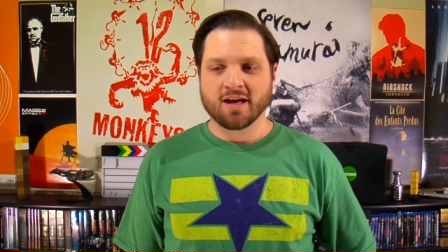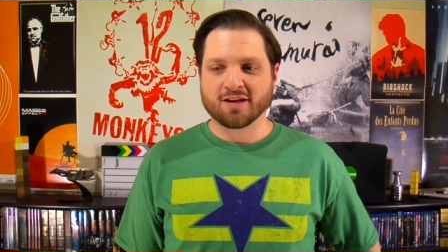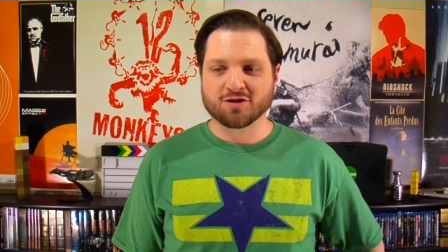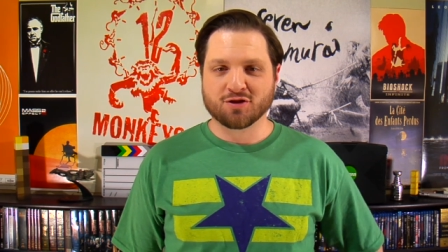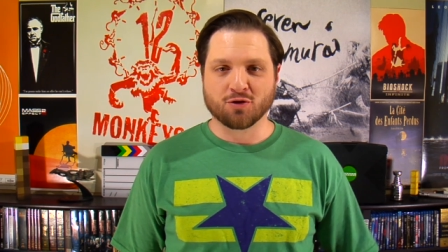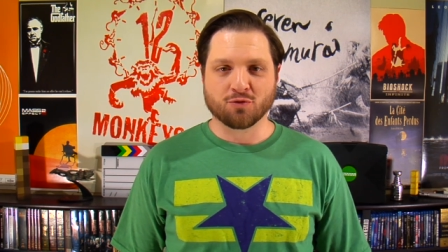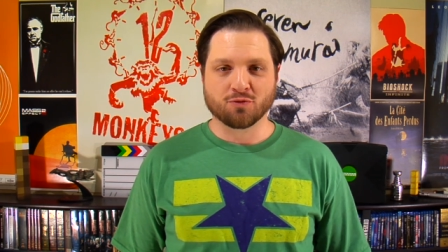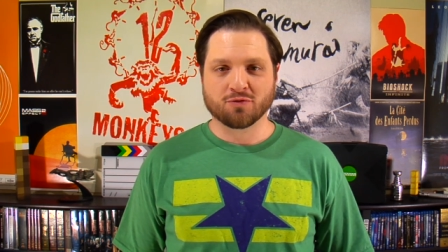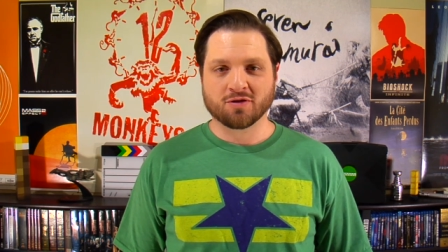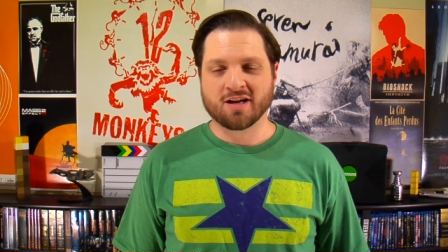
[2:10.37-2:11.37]
And
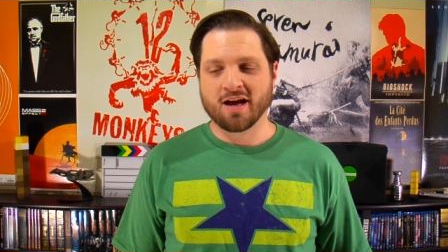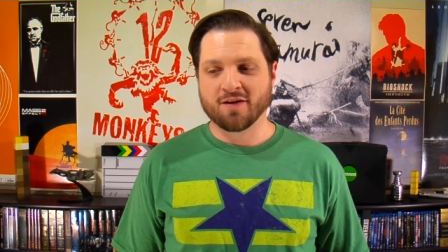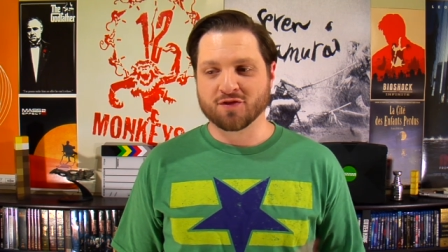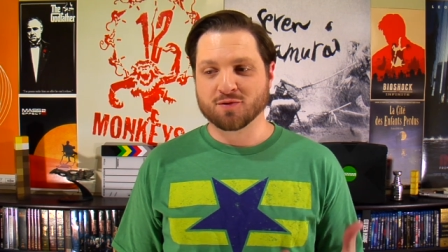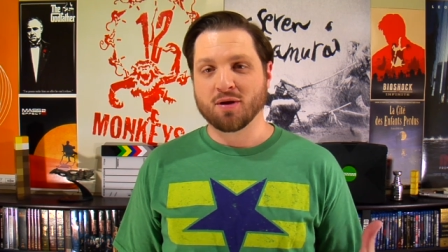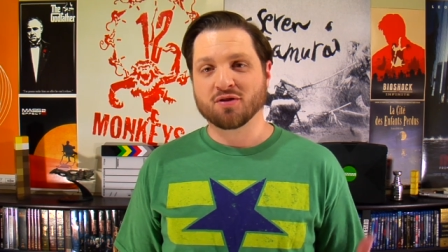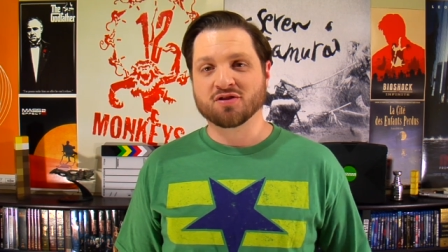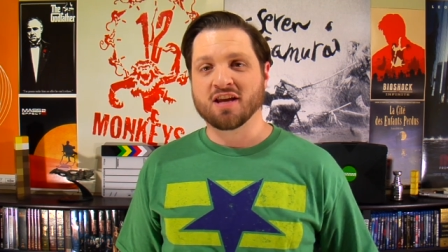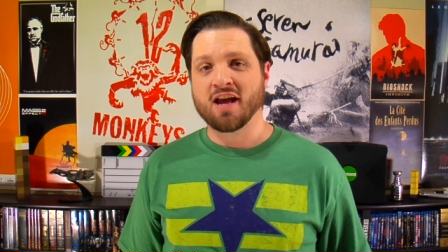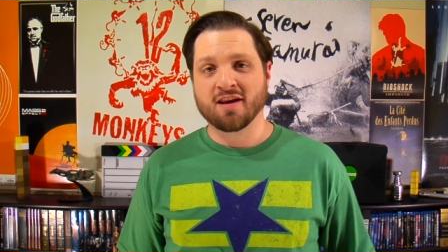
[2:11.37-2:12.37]
so it kind of spells
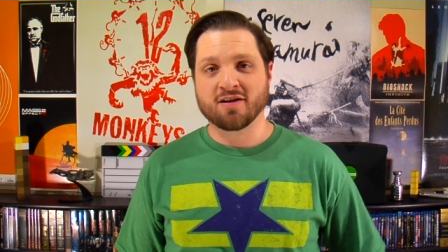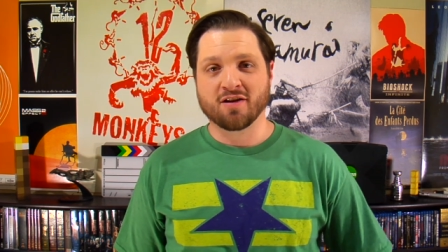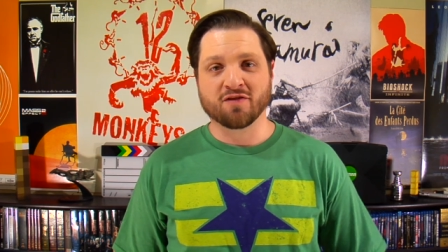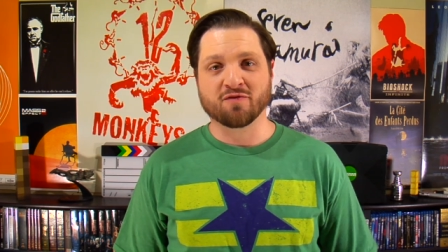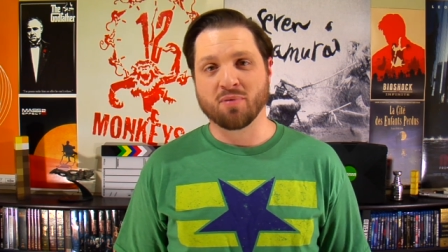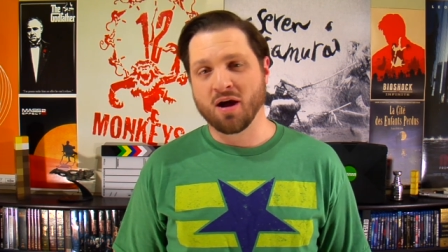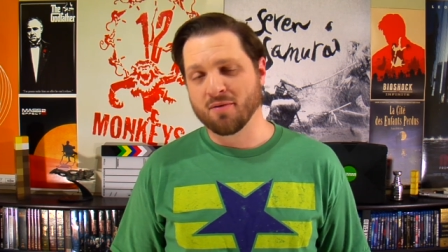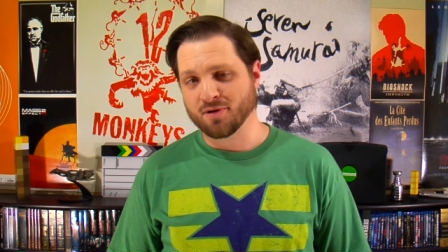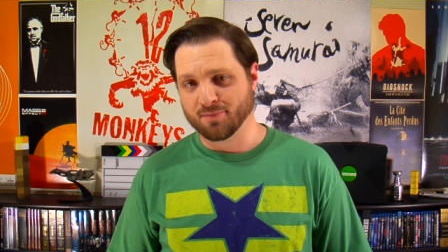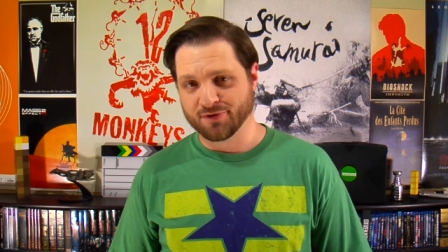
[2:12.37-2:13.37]
the end of
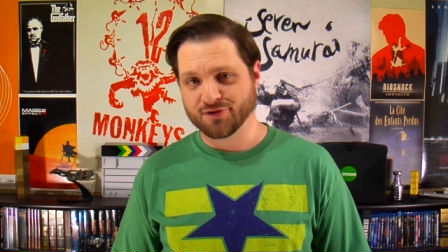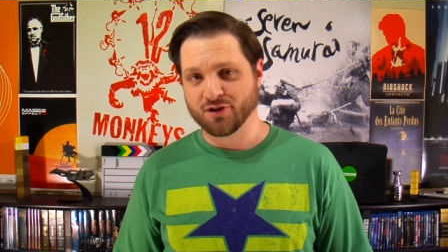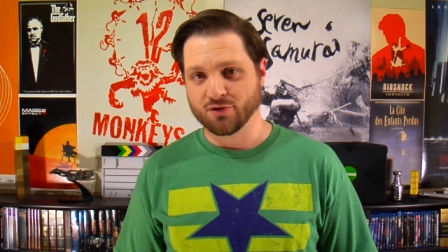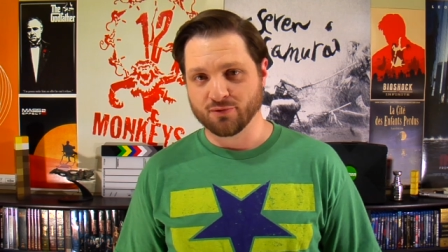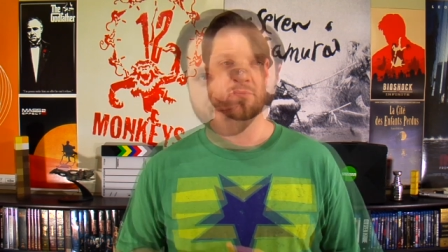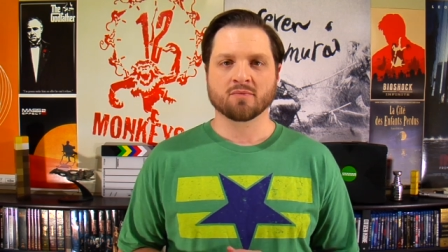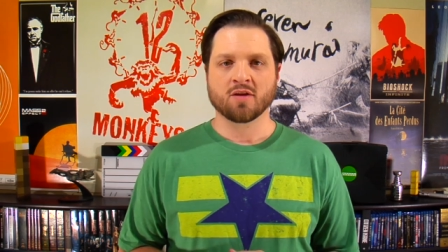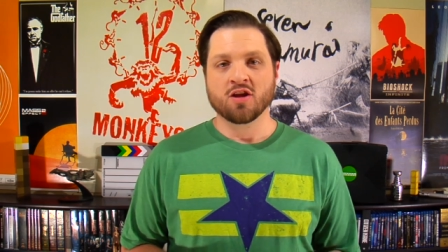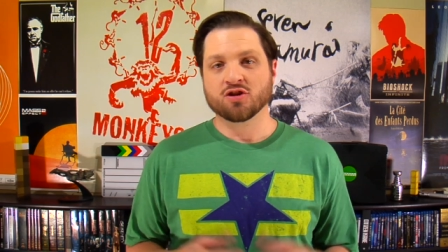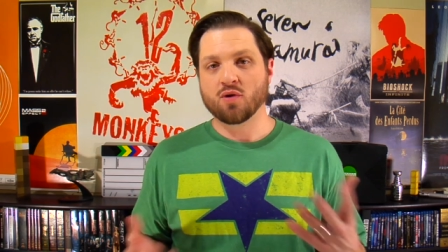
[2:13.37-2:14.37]
Bob number 2.
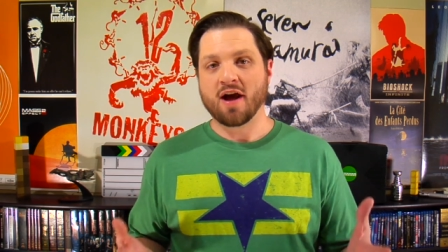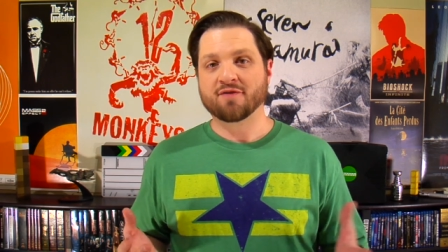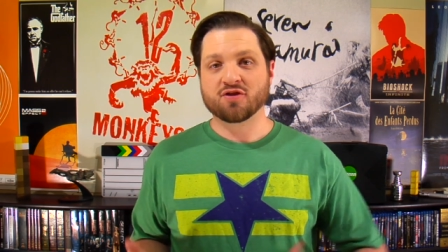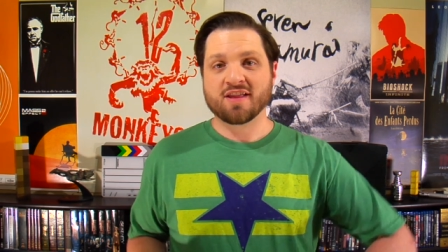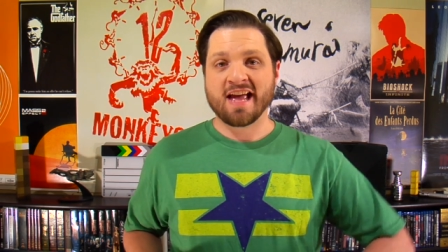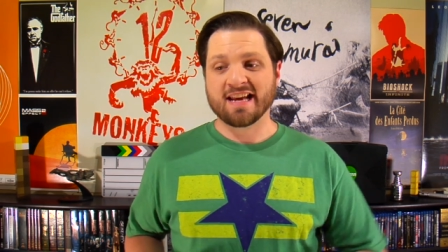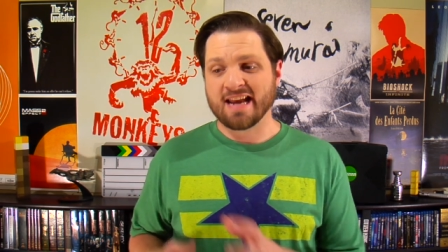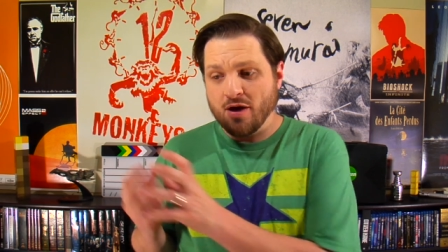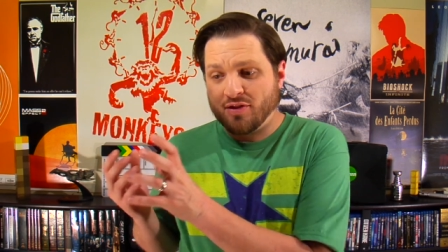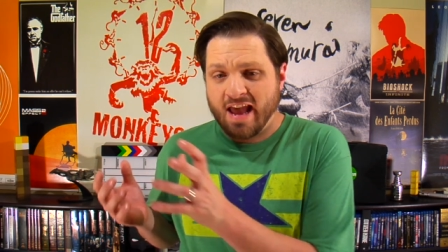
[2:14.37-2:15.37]
So after that,
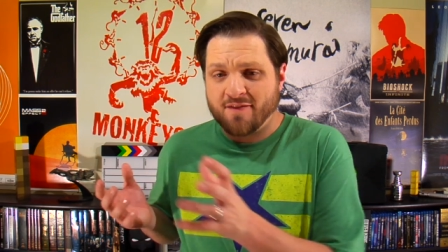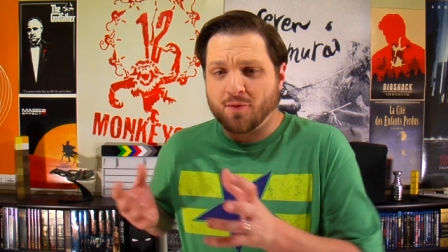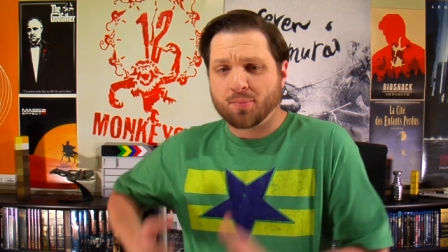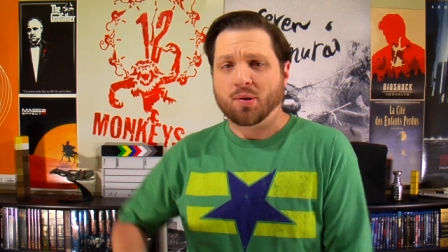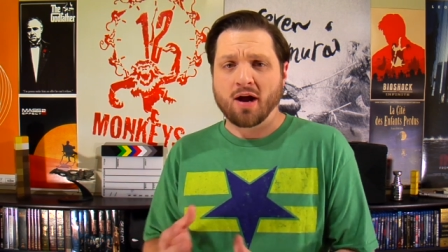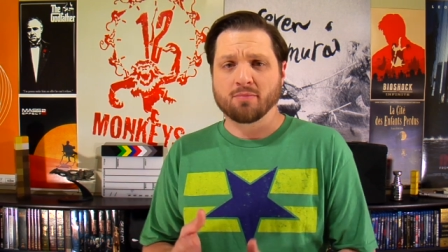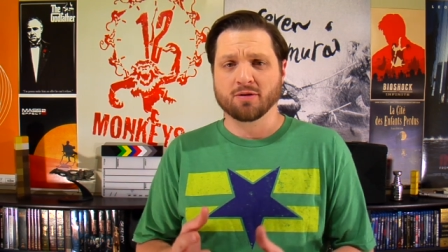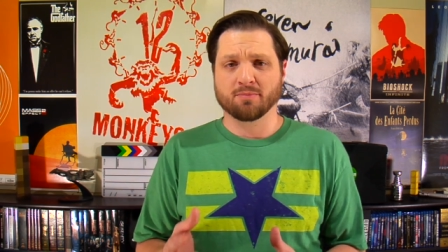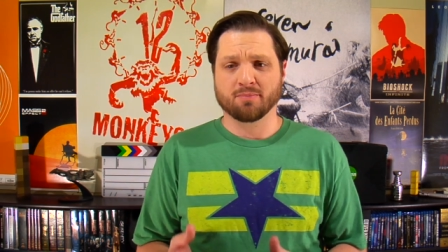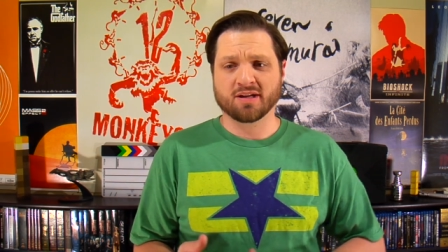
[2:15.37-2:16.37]
now they have a
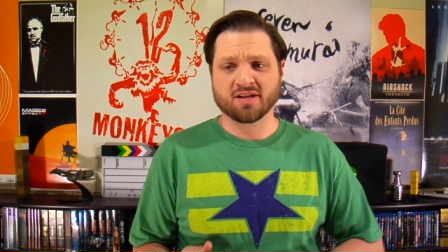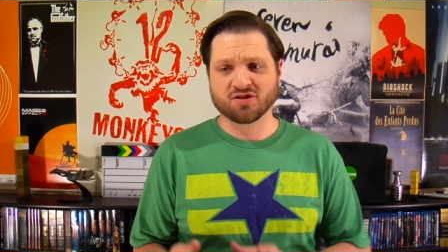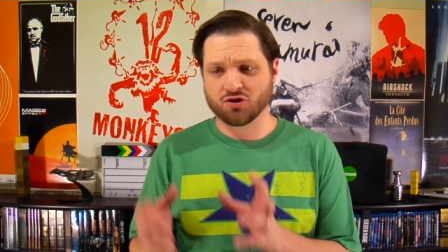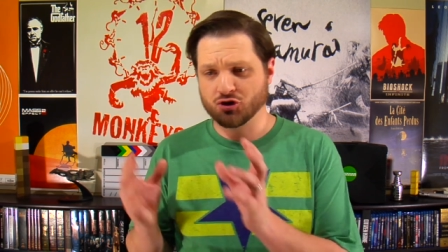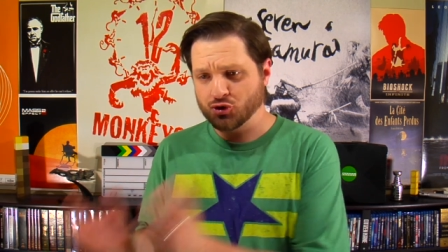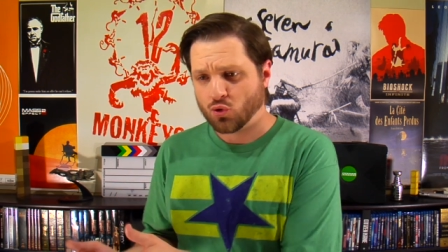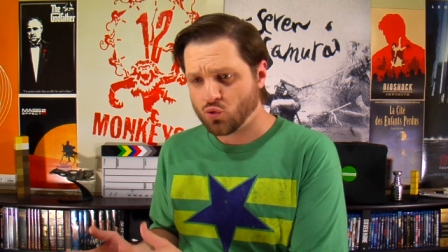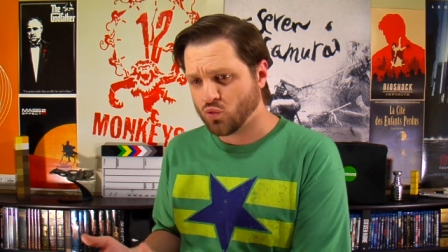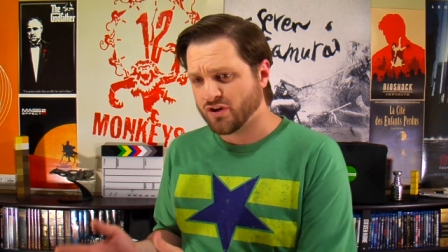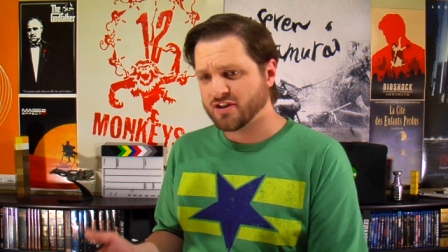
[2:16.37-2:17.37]
problem because they're
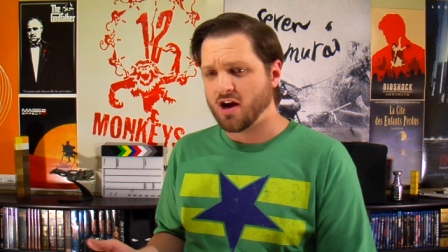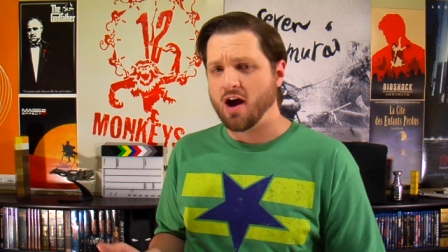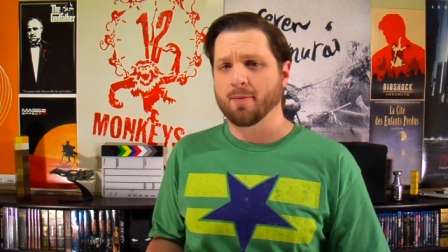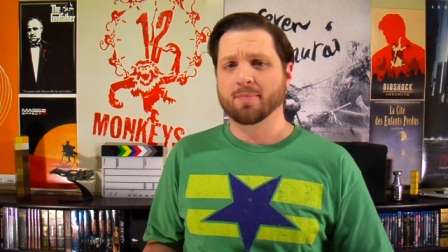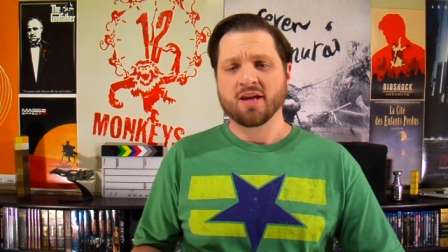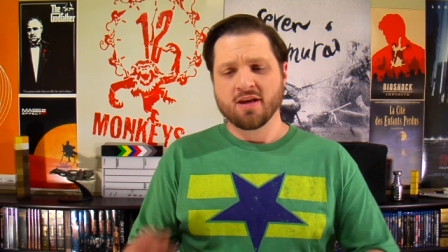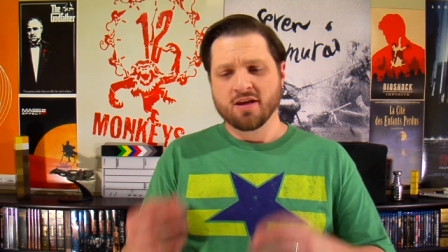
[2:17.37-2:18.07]
short one cop.